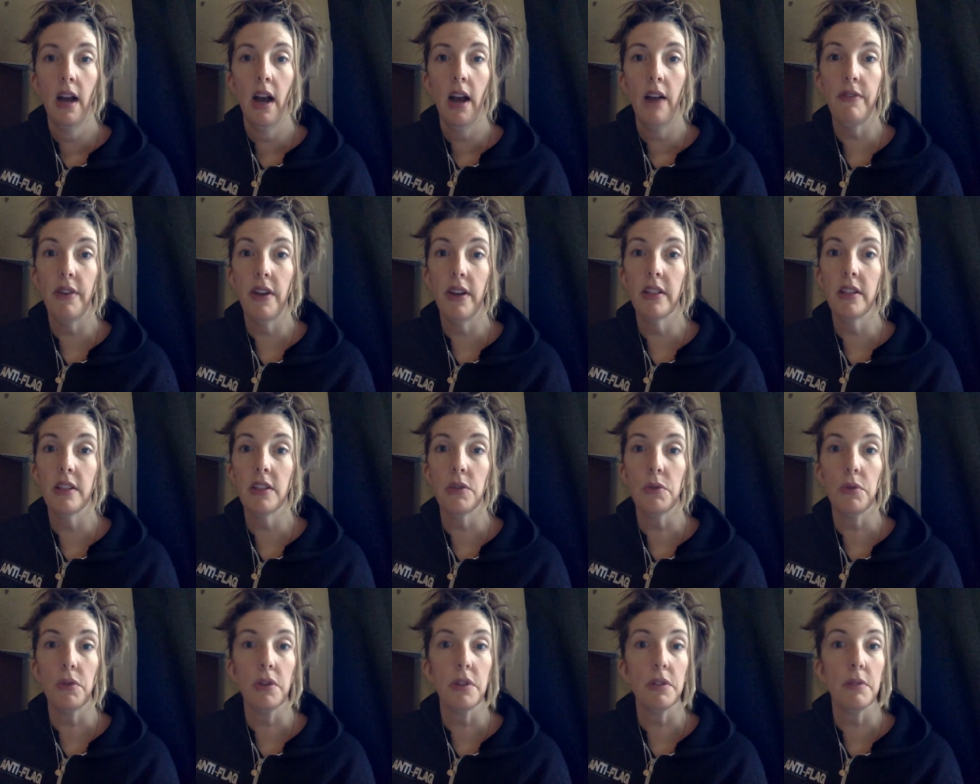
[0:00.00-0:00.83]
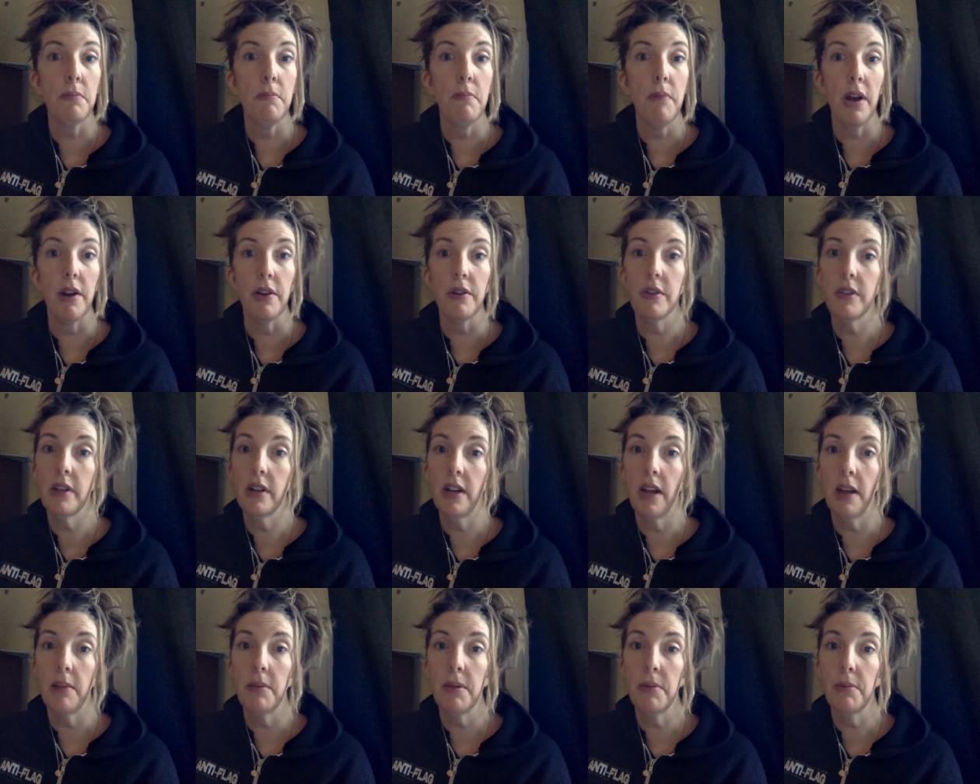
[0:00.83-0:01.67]
I find this works better than
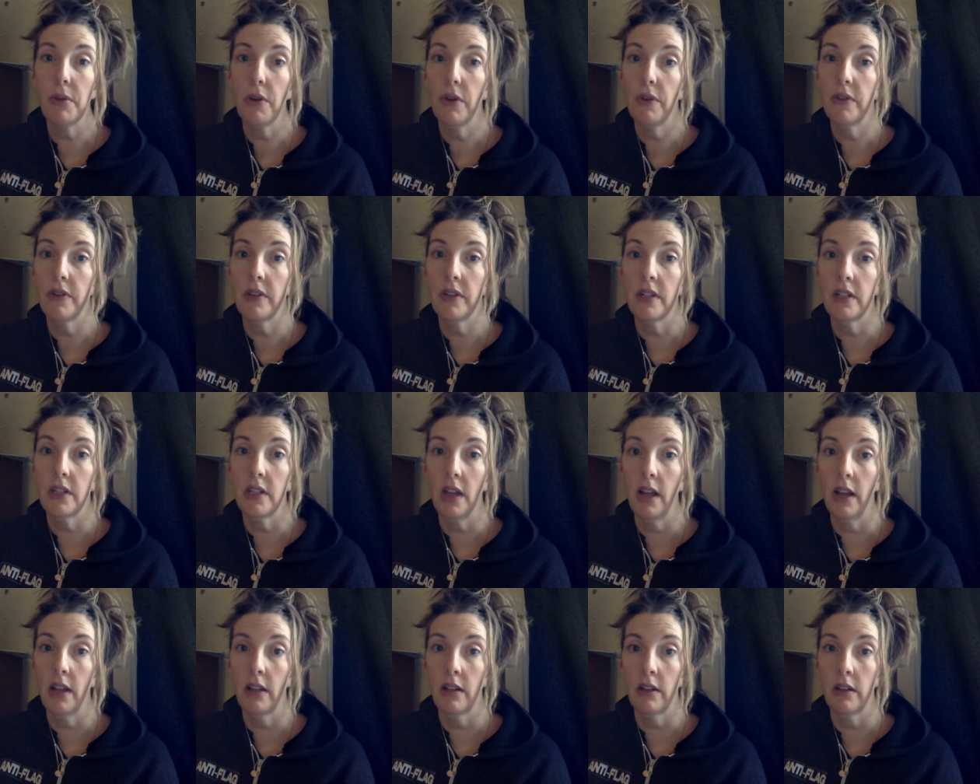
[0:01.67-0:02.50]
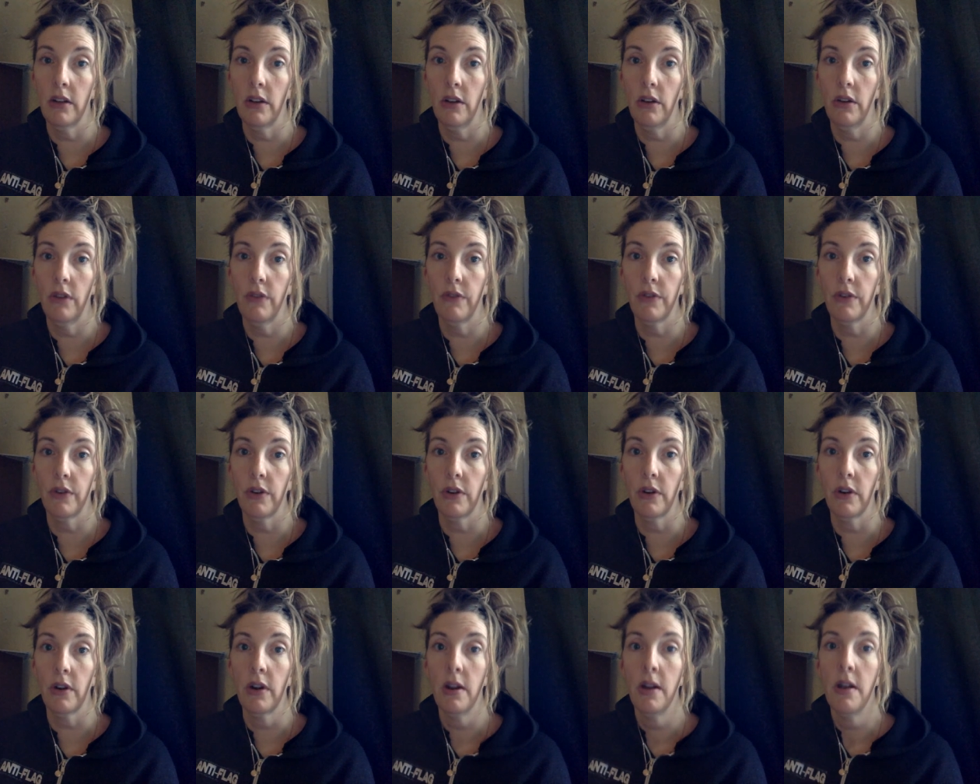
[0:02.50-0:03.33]
ibuprofen and Tylenol
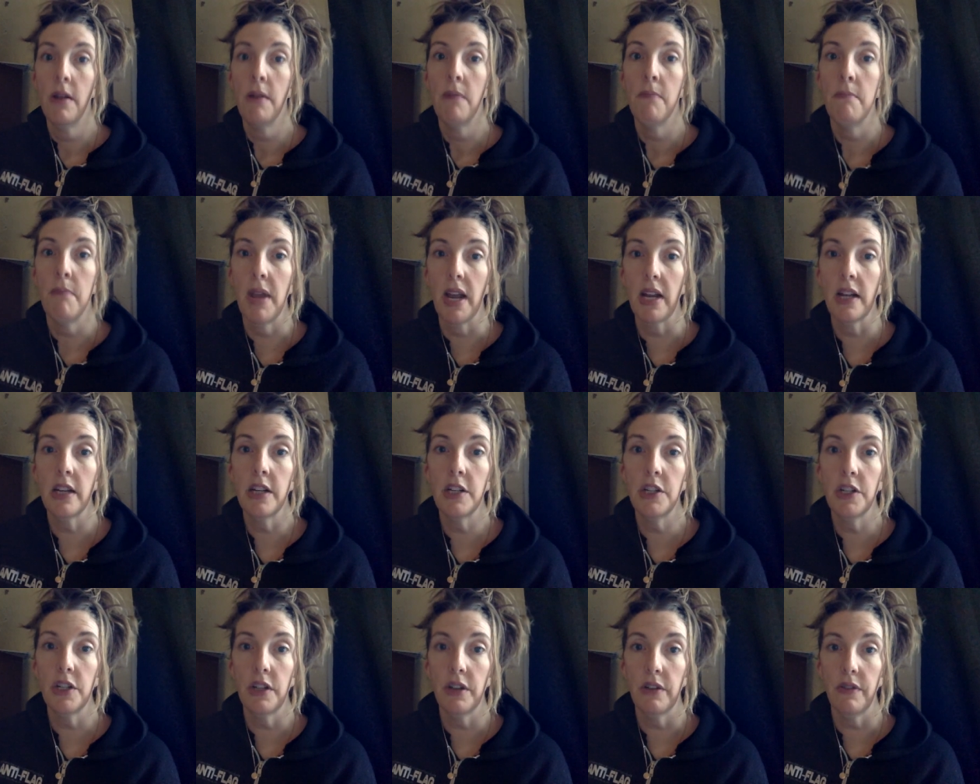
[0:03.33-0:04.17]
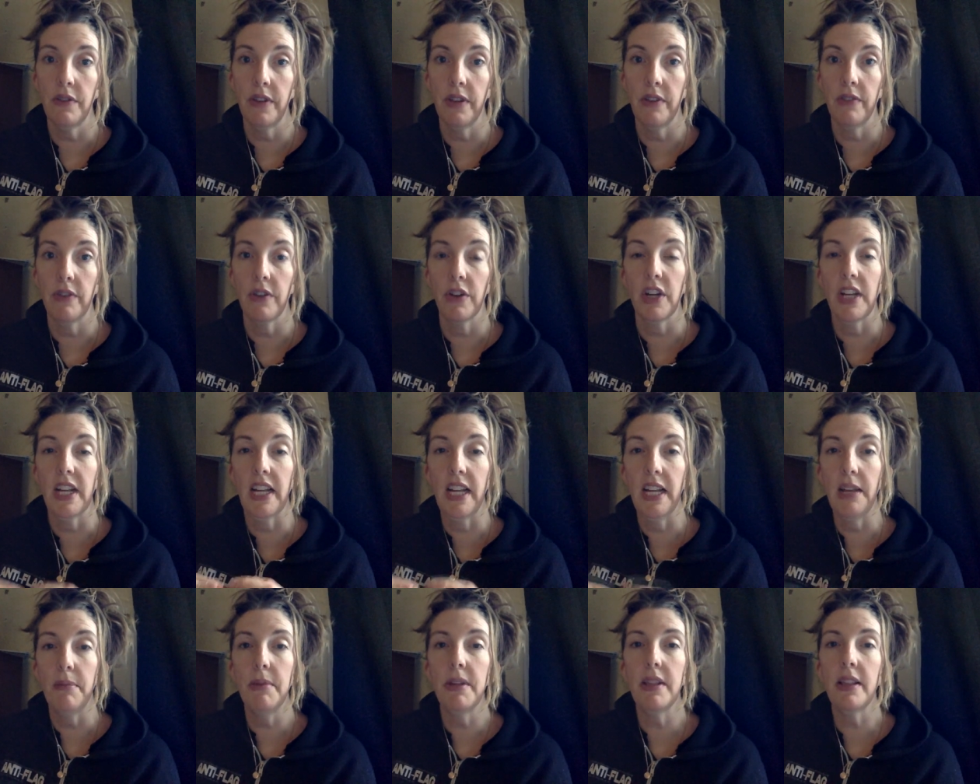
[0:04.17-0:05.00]
for managing a fever,
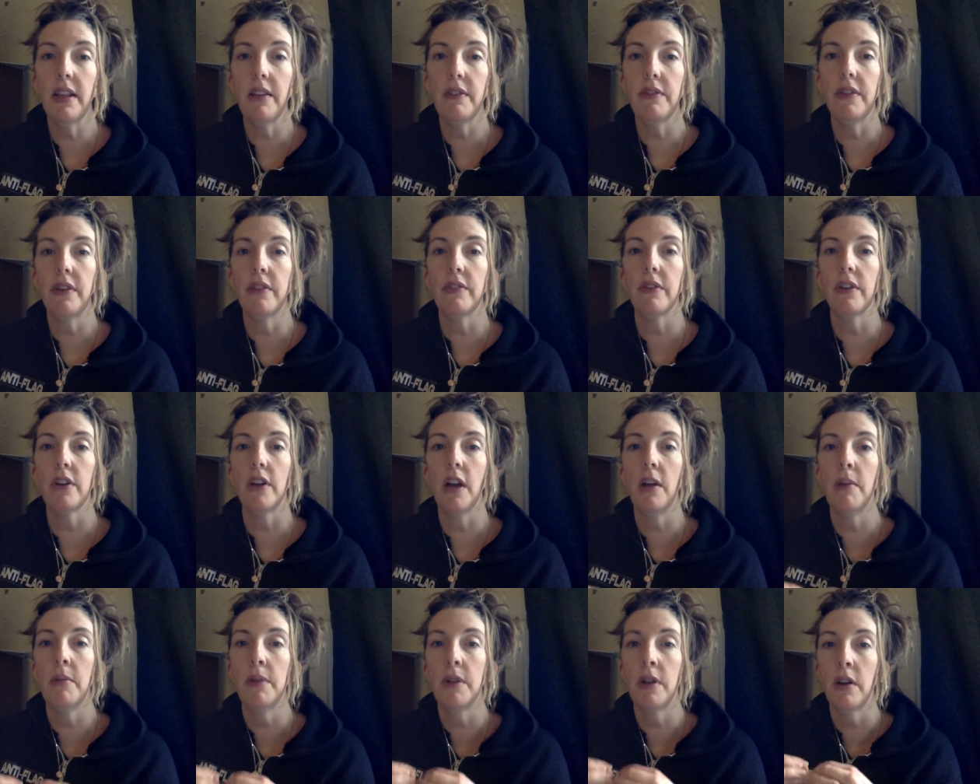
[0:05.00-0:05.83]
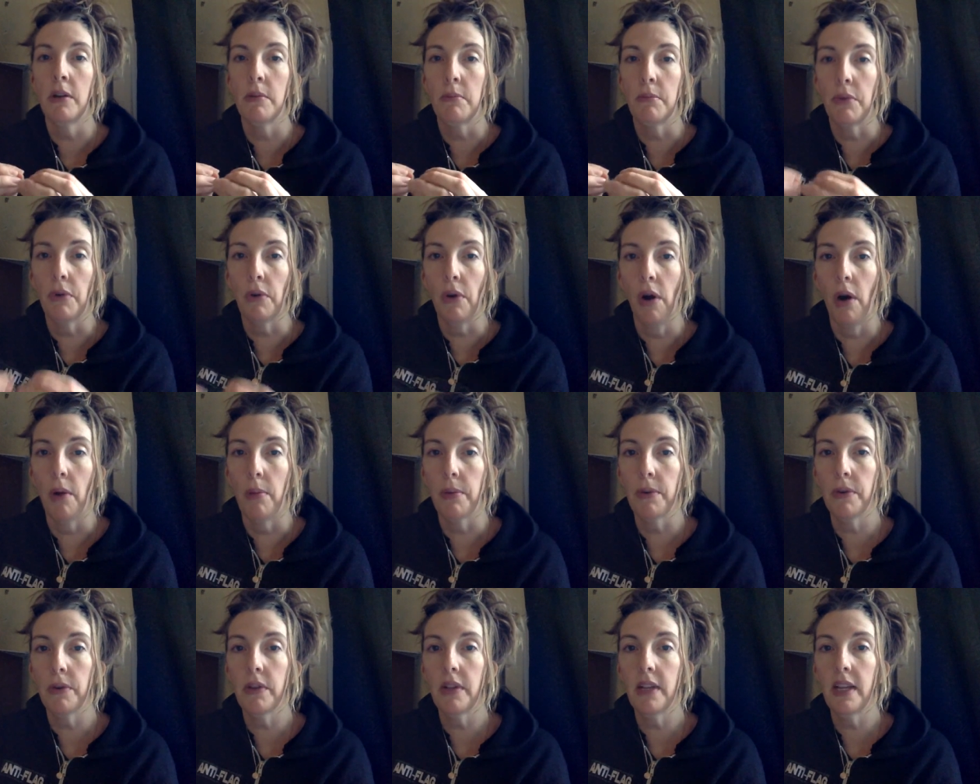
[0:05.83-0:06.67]
keeping that fever coming on
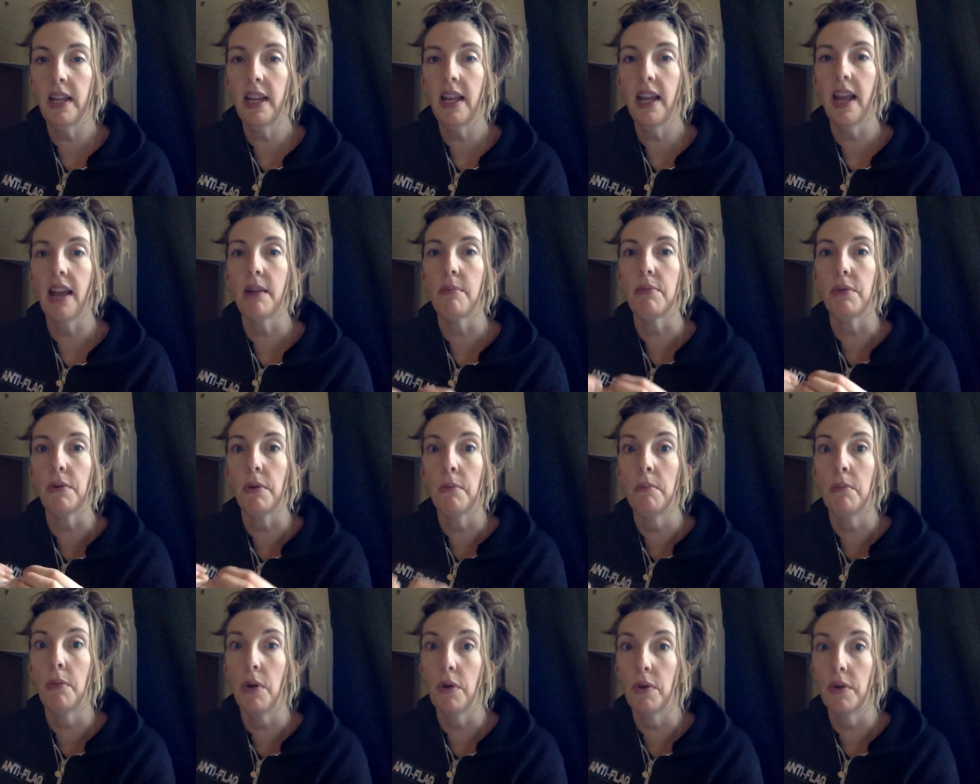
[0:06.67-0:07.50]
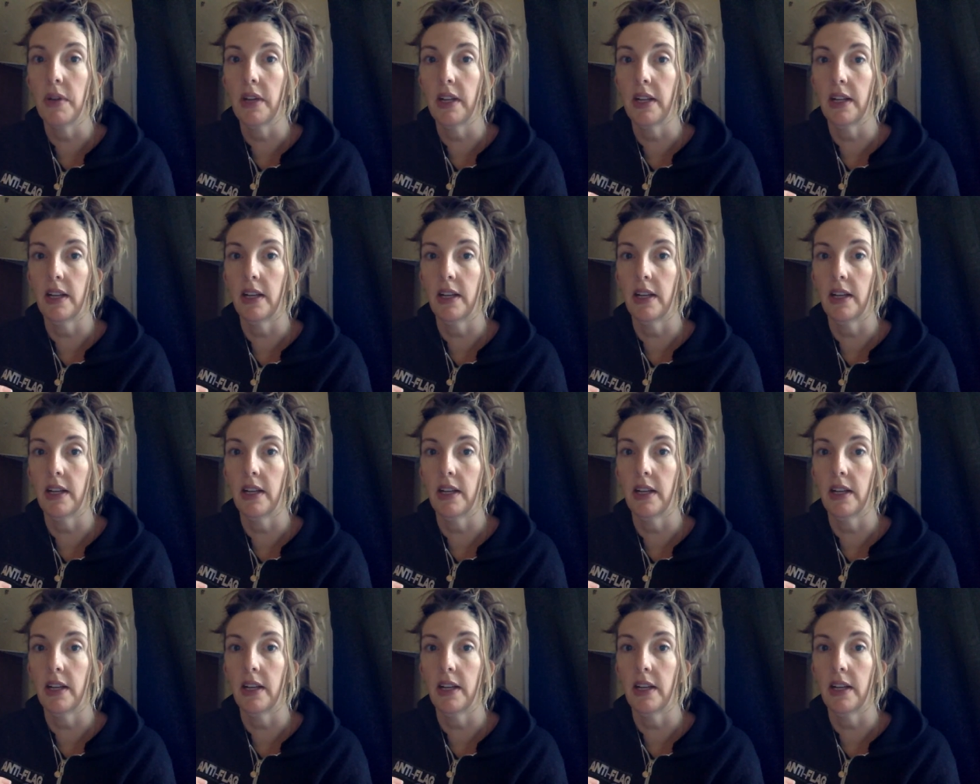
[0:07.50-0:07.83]
properly and promoting